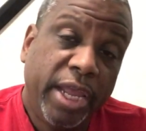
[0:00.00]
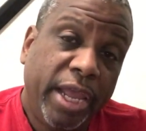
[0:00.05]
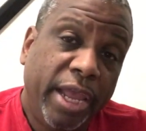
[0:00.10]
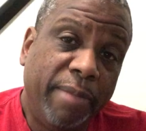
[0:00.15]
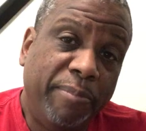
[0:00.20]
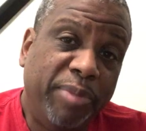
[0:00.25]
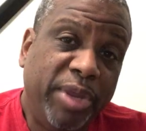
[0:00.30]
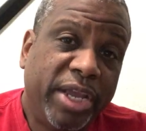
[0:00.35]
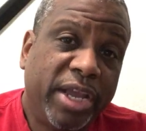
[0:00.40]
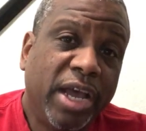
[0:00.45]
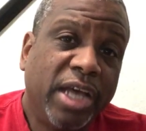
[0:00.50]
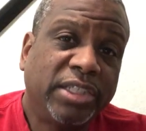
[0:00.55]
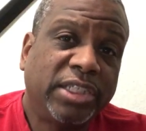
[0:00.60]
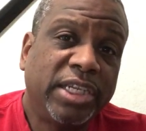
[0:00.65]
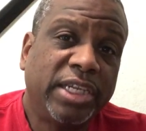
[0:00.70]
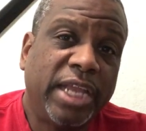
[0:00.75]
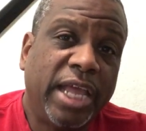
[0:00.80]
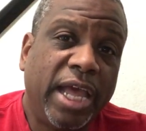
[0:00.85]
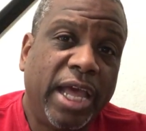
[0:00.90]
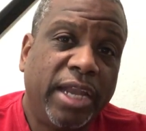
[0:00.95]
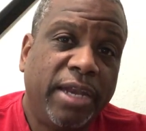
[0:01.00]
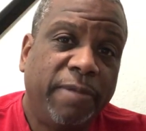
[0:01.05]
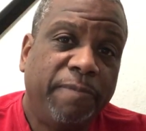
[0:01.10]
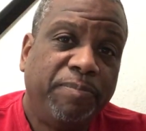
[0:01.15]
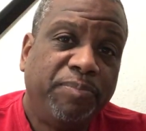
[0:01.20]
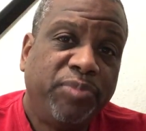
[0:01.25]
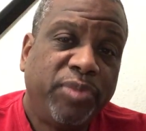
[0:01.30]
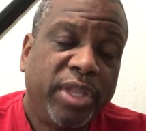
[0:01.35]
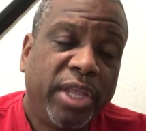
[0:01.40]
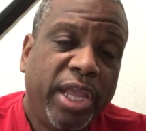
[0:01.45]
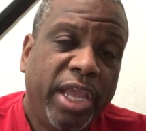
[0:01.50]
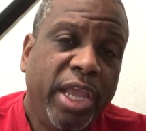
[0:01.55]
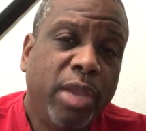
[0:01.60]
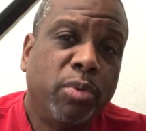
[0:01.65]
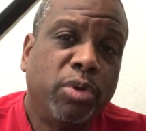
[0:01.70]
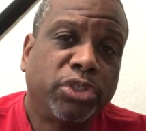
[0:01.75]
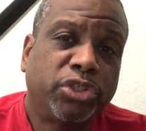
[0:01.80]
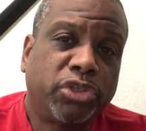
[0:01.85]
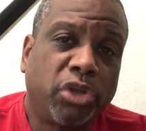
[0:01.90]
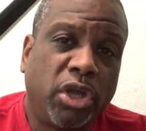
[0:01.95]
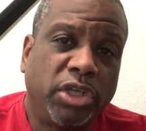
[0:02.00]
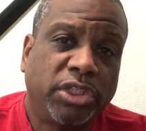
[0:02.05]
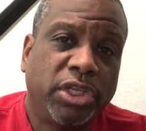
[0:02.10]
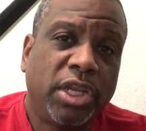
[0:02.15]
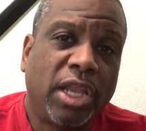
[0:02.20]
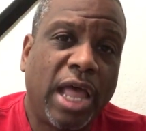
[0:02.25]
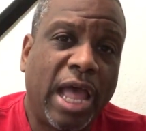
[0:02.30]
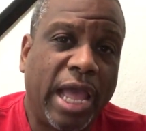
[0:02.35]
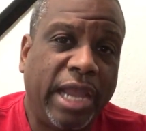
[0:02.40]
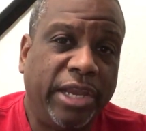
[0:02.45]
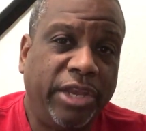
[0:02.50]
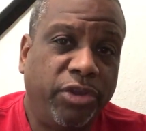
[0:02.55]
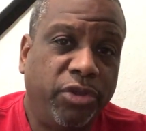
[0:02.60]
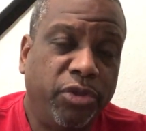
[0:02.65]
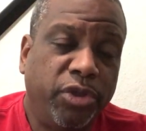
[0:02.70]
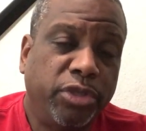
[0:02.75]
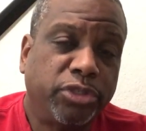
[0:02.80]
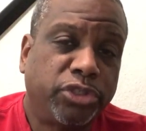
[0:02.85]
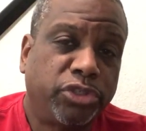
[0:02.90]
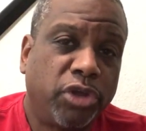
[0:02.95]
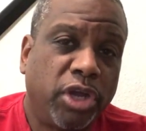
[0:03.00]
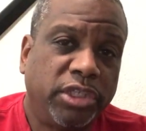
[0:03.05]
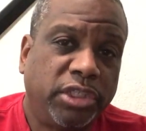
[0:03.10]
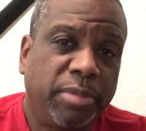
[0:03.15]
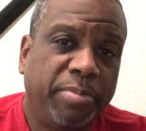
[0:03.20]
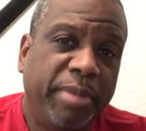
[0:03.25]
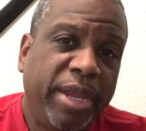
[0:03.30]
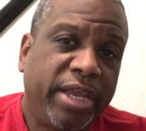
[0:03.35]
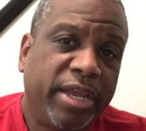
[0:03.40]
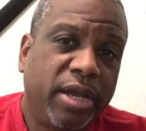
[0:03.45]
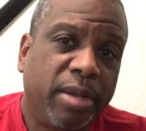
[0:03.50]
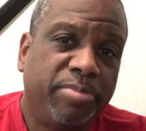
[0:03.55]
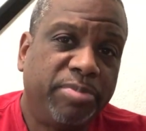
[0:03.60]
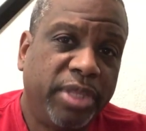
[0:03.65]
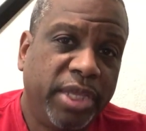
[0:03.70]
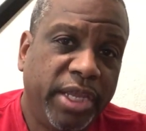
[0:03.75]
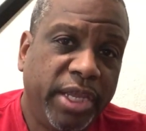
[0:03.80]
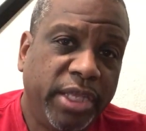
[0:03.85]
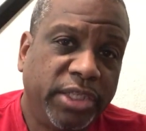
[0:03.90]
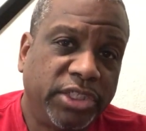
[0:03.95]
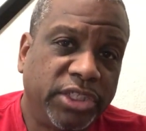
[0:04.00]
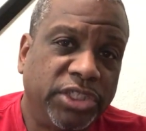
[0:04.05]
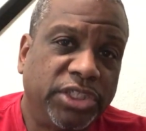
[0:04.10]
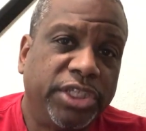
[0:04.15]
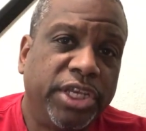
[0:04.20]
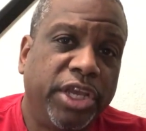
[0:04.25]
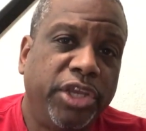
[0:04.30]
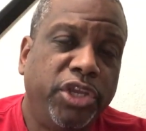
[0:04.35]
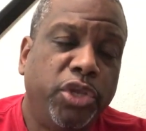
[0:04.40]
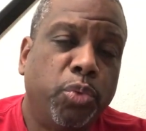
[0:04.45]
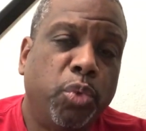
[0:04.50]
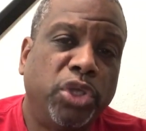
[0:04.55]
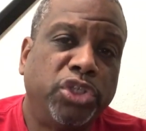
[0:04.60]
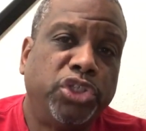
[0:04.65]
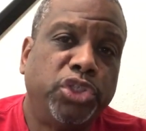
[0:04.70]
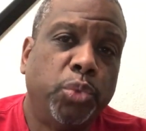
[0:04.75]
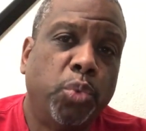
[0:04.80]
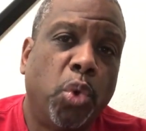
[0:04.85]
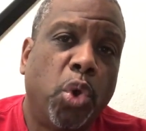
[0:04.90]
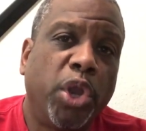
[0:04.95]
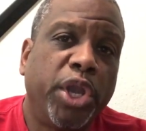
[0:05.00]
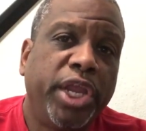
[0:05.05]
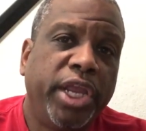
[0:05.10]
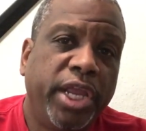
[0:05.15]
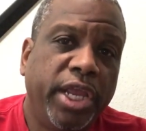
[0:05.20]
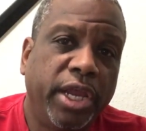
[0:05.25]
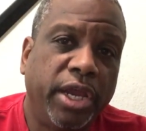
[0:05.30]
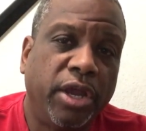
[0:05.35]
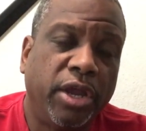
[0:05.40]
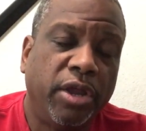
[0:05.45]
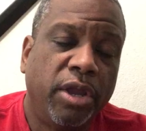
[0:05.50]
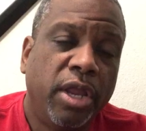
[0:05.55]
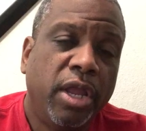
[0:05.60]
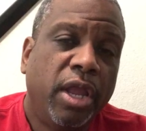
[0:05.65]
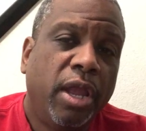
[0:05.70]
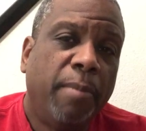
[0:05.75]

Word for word: And because of that, he will start to lie to you. He'll start to make up things and tell you what you want to hear.